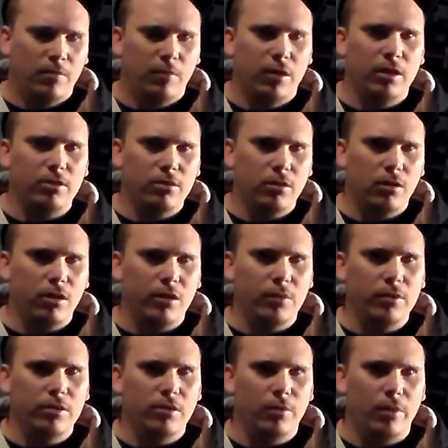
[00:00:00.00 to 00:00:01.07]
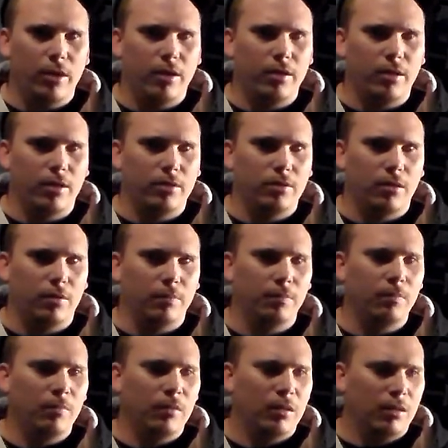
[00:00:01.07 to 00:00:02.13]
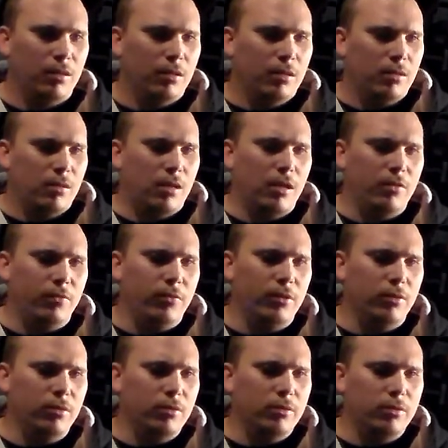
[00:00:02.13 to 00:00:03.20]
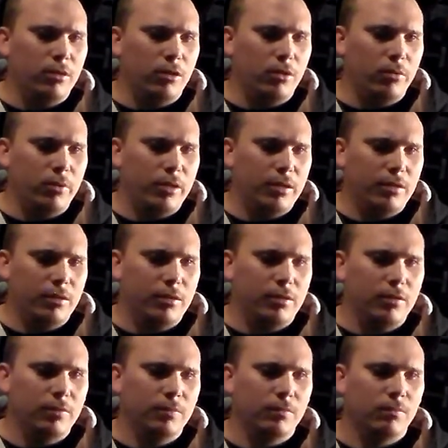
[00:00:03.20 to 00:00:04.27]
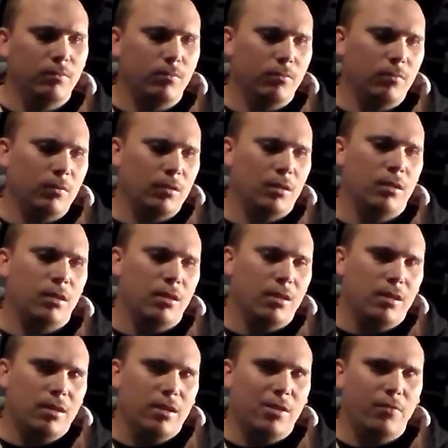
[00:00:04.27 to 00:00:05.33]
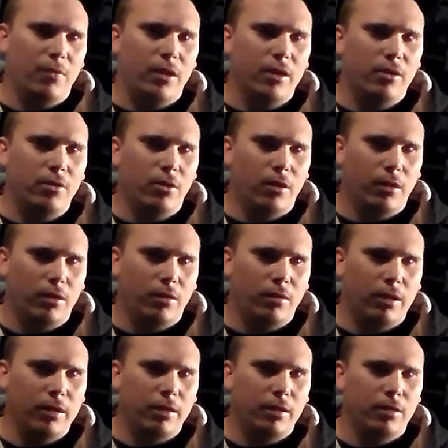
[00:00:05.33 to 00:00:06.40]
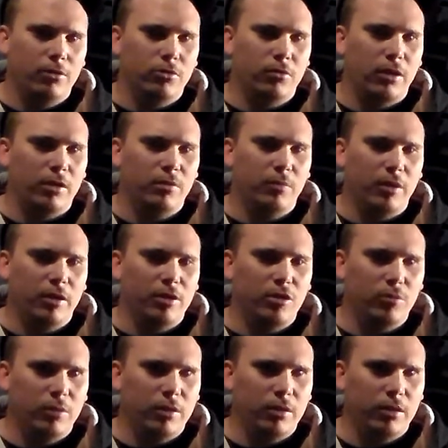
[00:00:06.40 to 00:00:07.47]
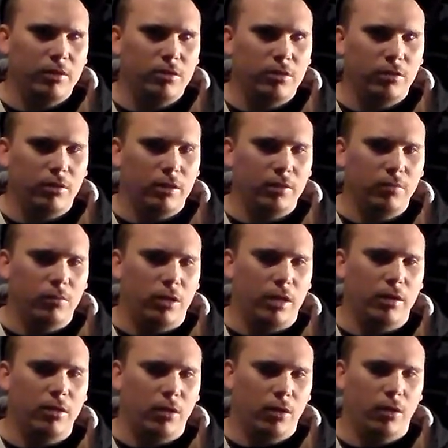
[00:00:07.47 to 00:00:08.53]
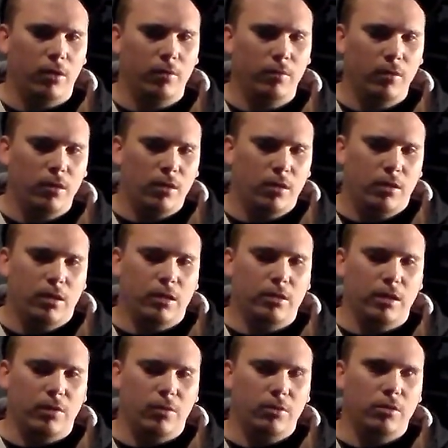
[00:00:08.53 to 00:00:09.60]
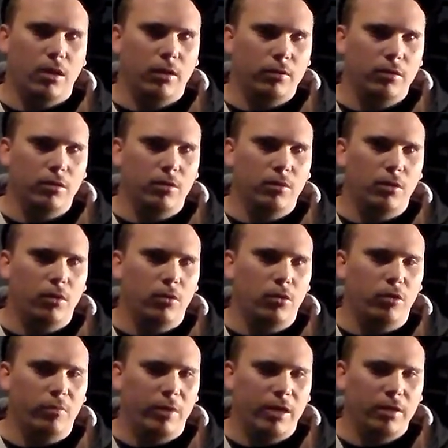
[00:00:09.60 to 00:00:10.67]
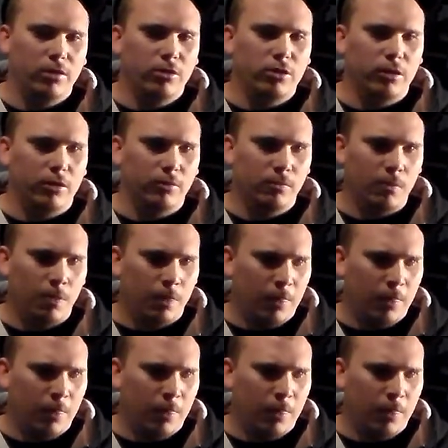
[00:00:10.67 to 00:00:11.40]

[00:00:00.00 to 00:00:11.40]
but that's not always the way it is. I feel as though if I call, I get direct management instantly. When I call, I say I want to talk to the owner or manager,